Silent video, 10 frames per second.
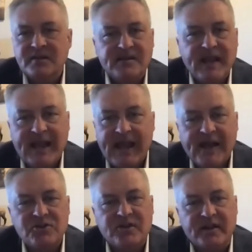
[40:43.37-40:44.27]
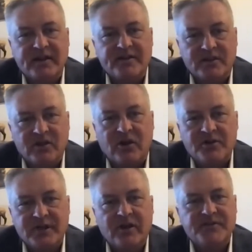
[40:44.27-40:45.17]
to take action against a
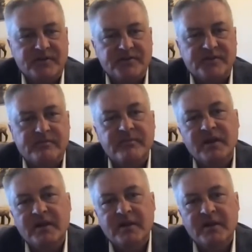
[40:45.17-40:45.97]
large health system